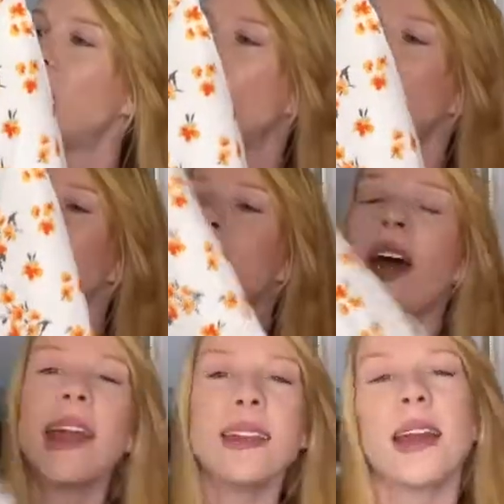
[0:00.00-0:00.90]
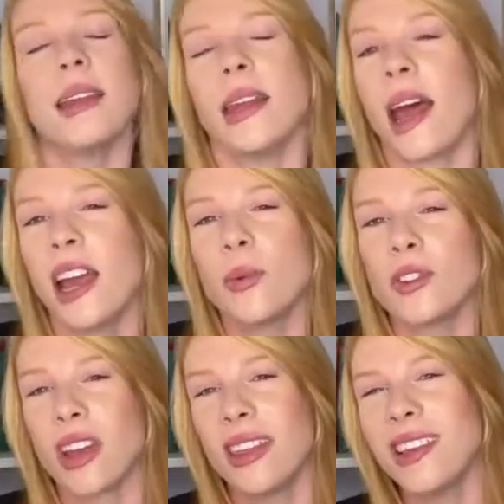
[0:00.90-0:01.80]
it was $9.99,
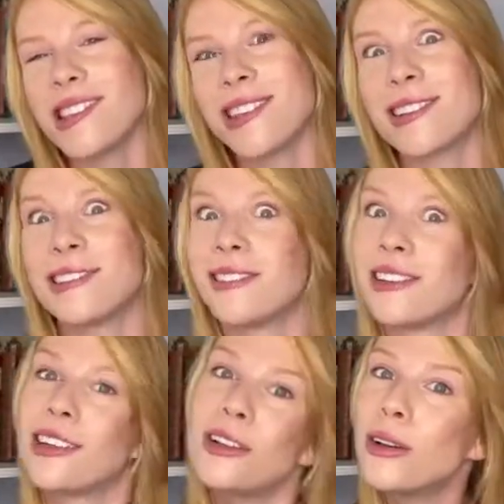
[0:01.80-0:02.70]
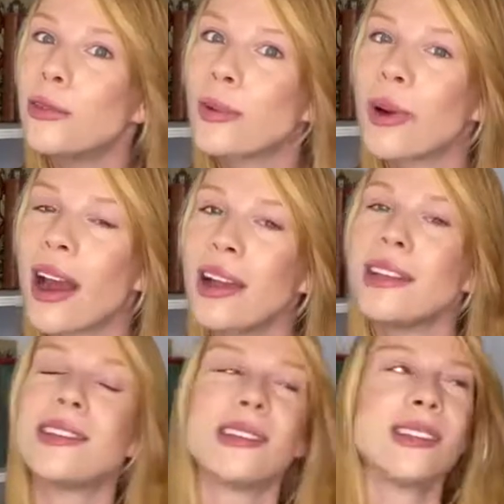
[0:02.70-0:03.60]
which I think is like a little
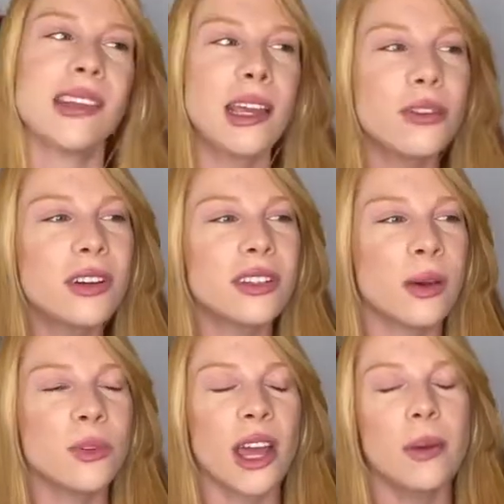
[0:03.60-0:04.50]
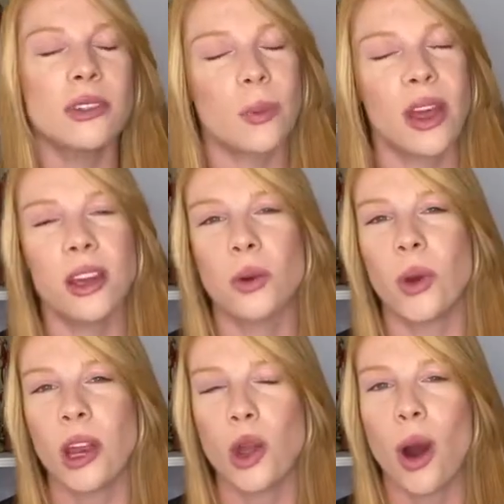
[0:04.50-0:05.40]
overpriced. Savers sometimes, depending on
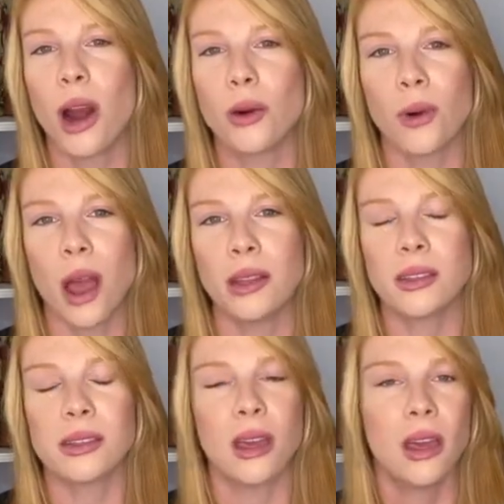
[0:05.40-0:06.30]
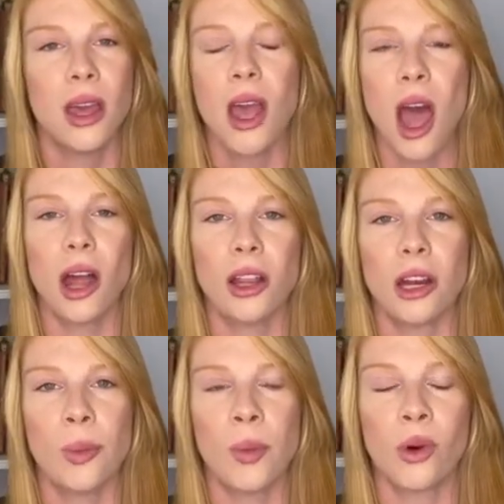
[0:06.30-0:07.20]
where you are, runs a
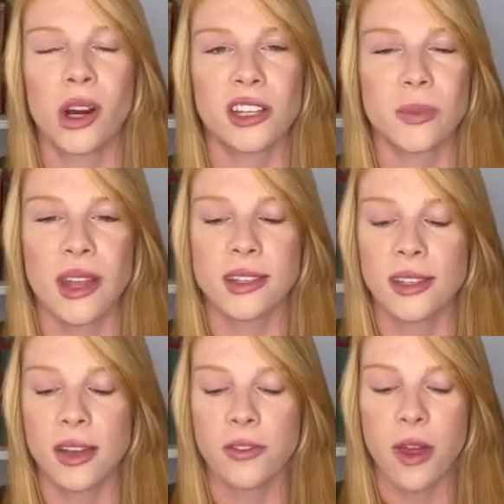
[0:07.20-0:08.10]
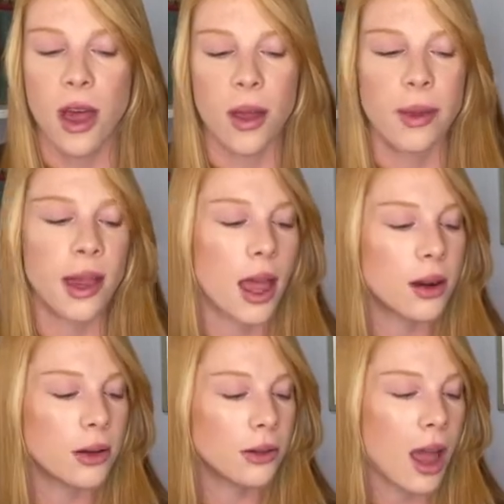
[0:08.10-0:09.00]
little bit more expensive.
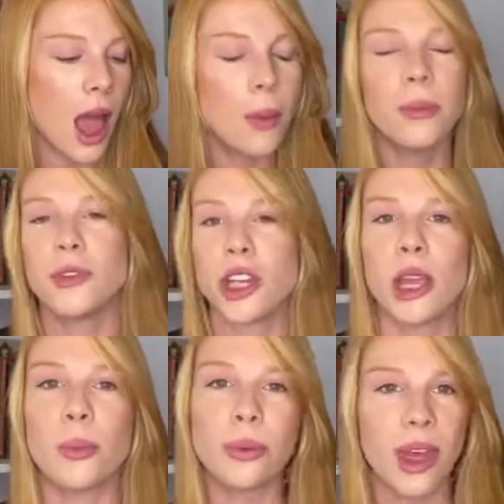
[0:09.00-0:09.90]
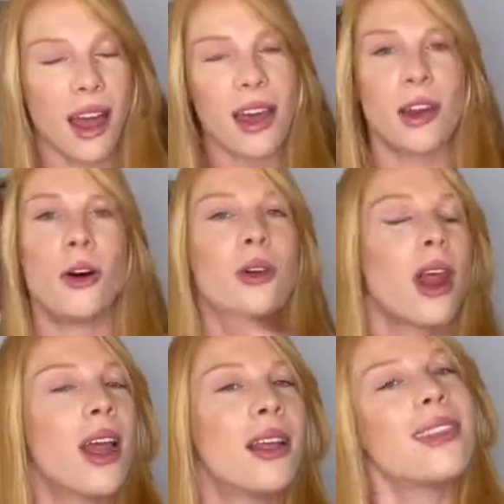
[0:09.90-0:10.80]
And I'm cheap. Like, I don't
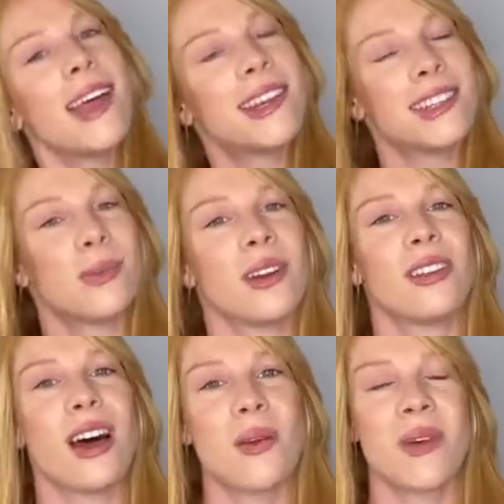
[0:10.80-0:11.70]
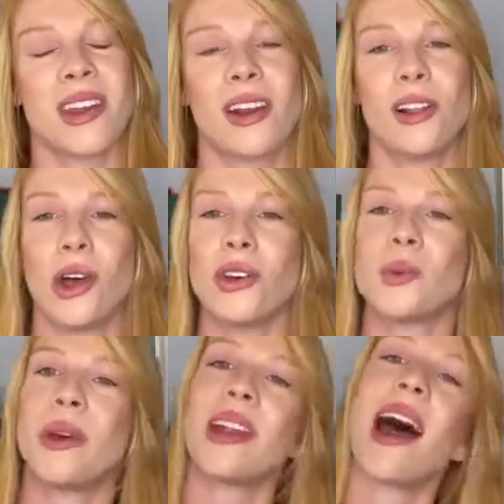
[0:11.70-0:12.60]
like to spend a lot of money on clothes,
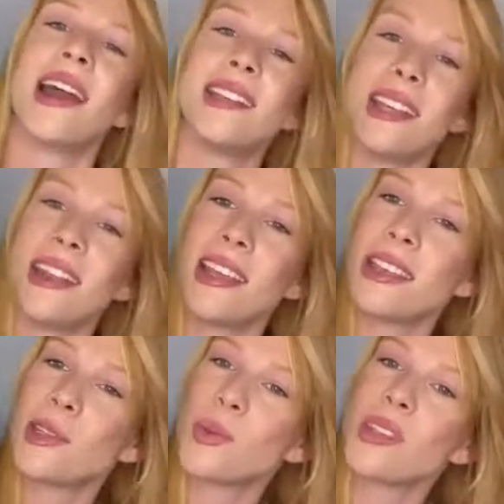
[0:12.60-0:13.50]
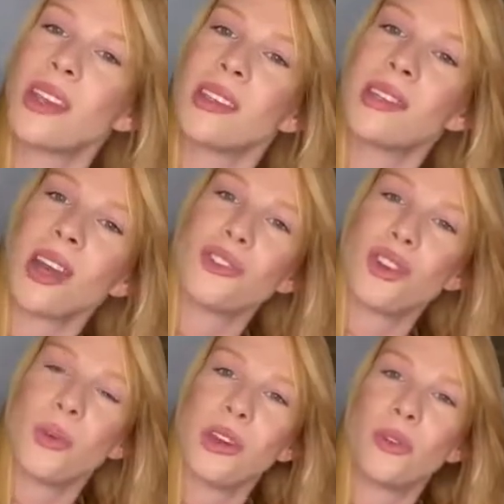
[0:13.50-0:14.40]
but I did think this was like such a
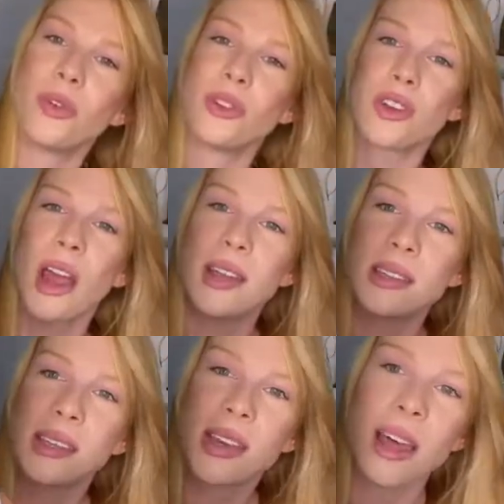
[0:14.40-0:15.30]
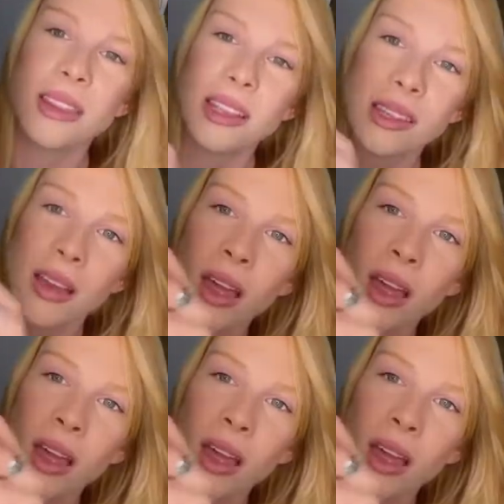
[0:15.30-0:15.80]
beautiful dress. It's got these